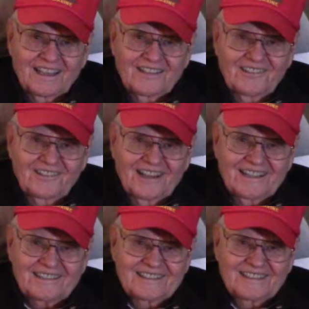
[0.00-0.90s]
"You
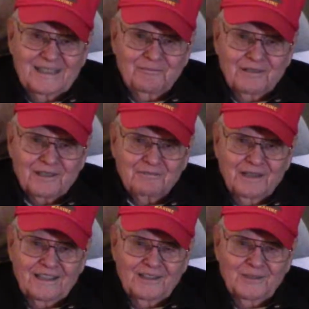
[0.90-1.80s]
guys can keep this
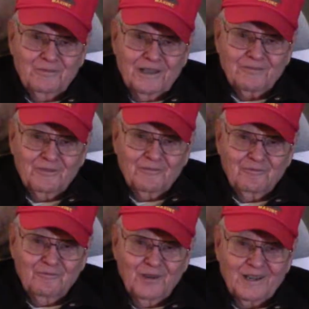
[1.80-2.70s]
money you make
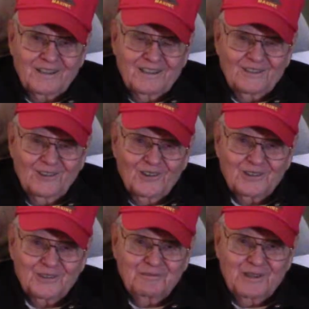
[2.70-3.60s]
from breaking these
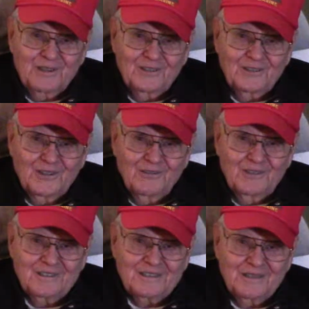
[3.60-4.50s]
horses because you're the
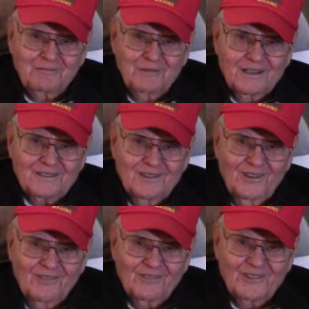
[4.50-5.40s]
ones getting bucked
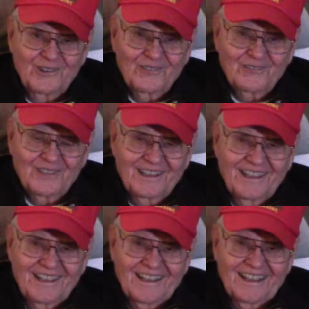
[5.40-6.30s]
off." So
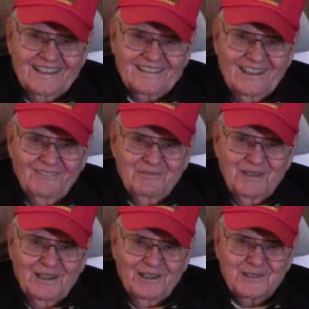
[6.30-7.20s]
that's how we
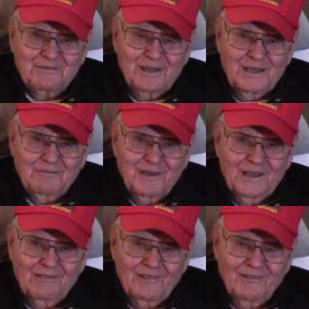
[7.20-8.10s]
made our spending
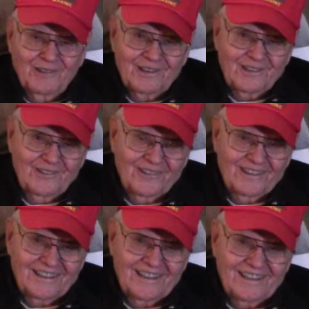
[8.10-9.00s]
money. If we wanted to go on a
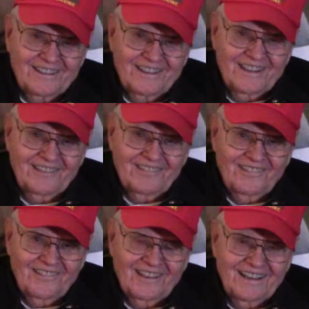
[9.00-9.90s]
date later
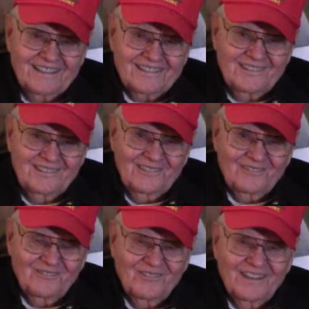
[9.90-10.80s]
on in high school
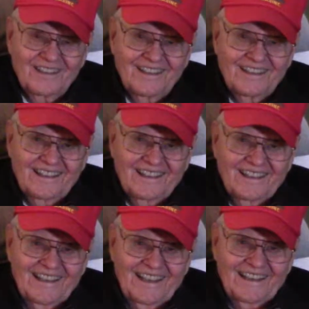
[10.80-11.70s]

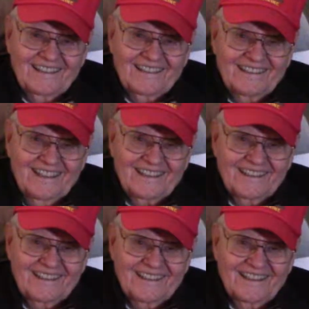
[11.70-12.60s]
and take
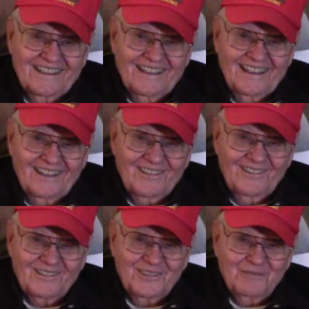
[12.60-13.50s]
a
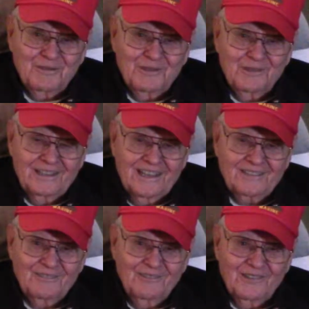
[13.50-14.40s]
girl to the movie,
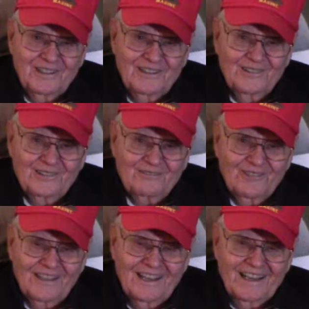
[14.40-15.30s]
that's what we used
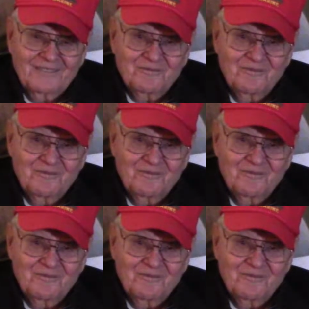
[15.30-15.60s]
for that.